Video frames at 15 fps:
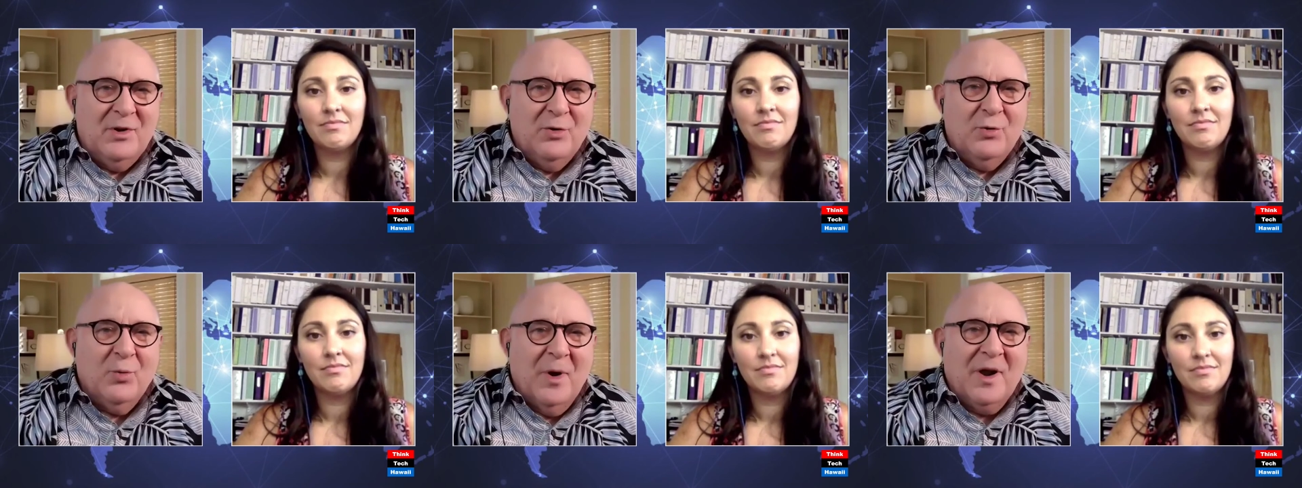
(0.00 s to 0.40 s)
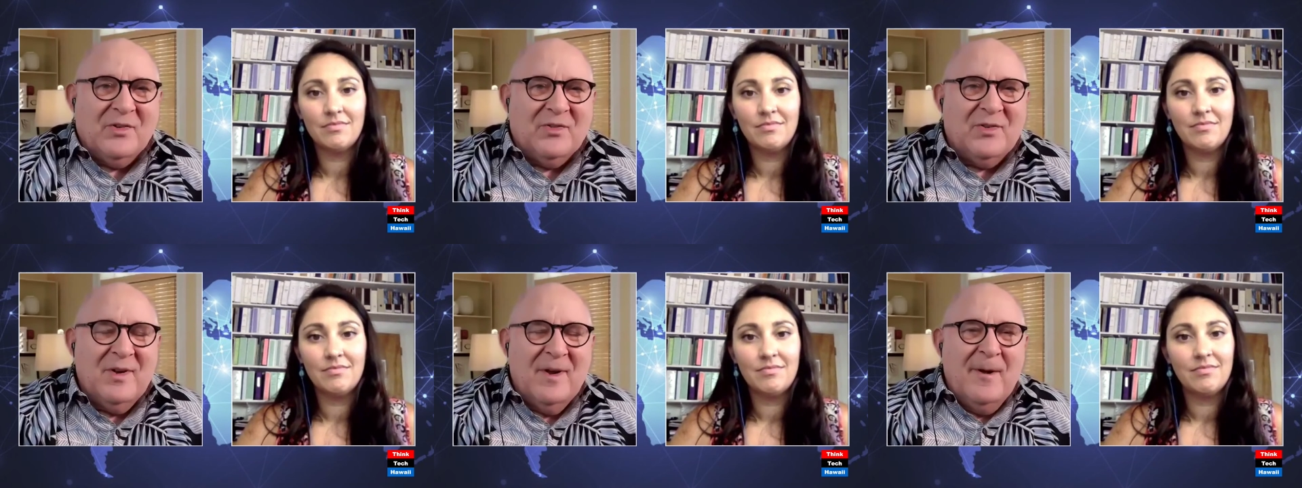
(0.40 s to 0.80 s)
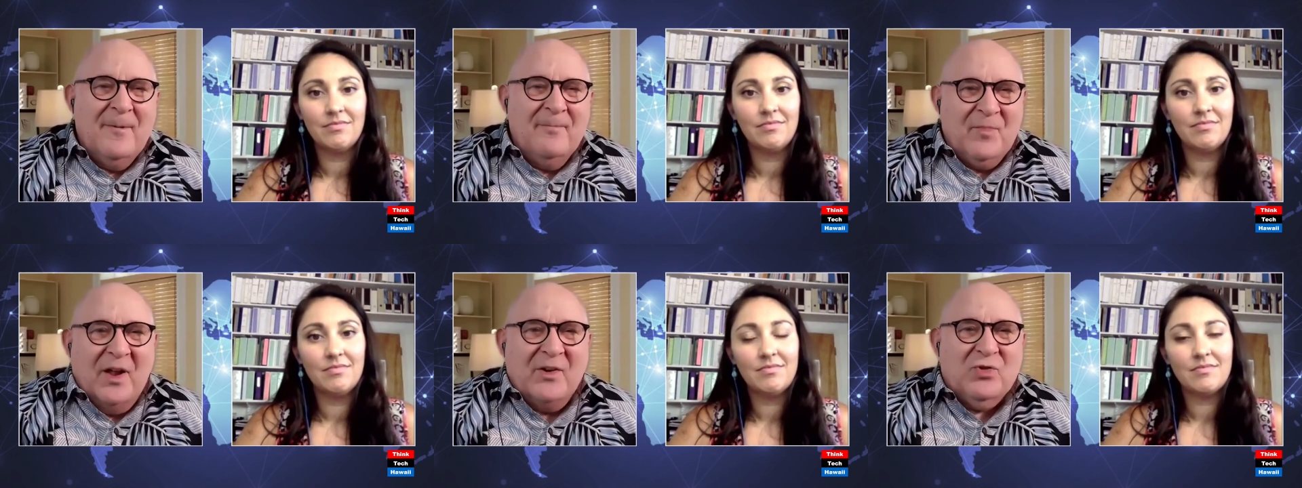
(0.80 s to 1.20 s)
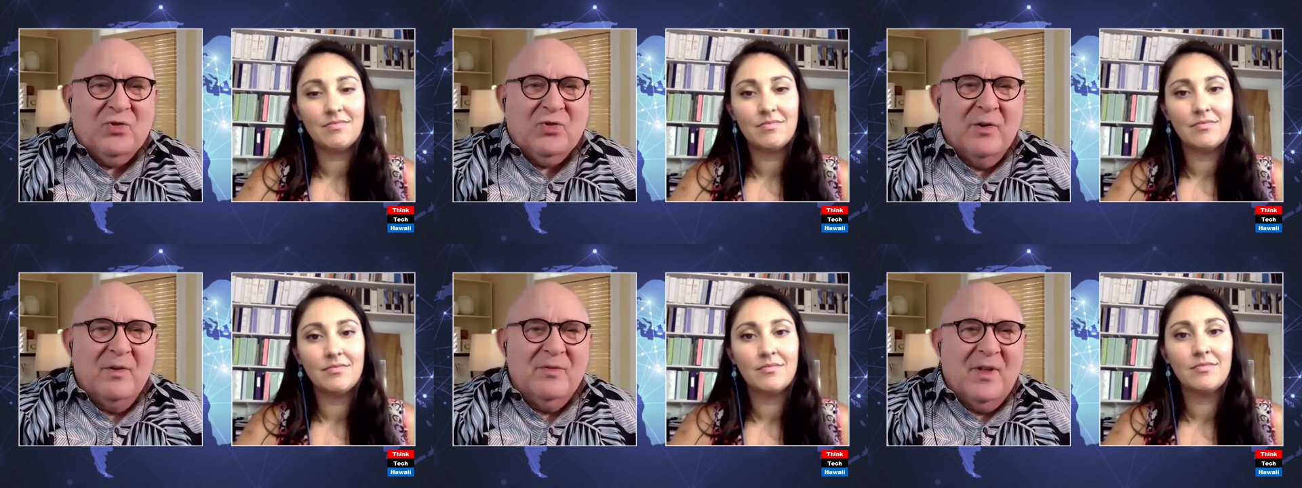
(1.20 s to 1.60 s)
Speaker 1: the U.S., that
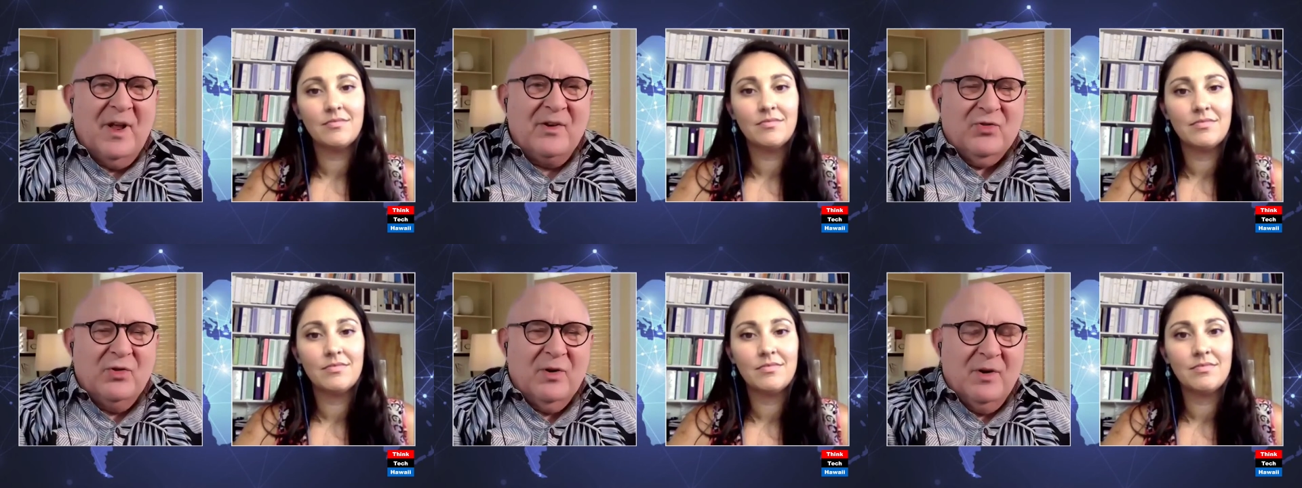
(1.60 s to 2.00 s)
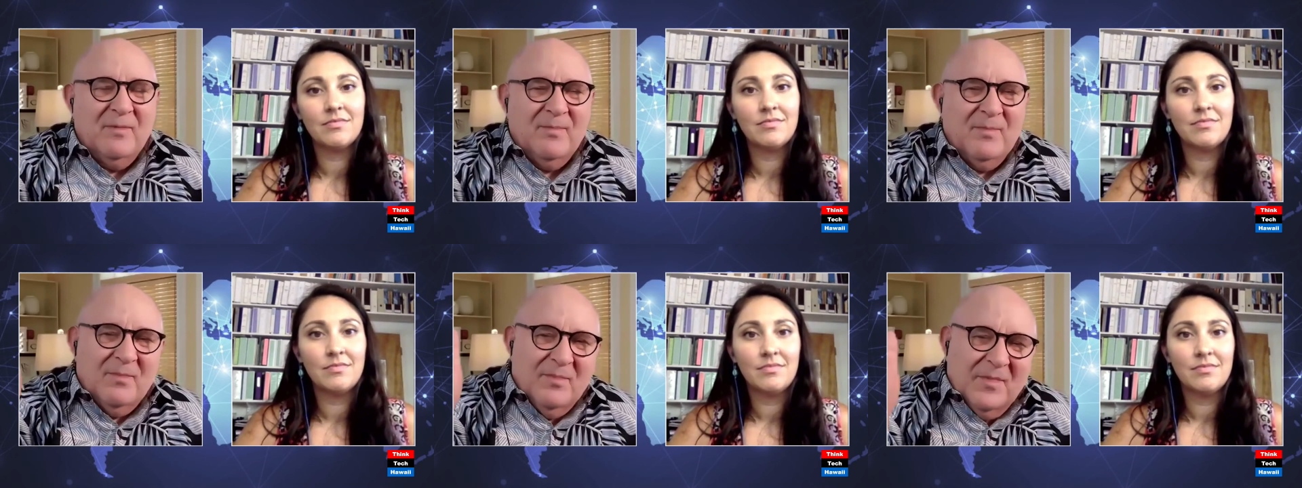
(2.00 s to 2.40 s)
should that should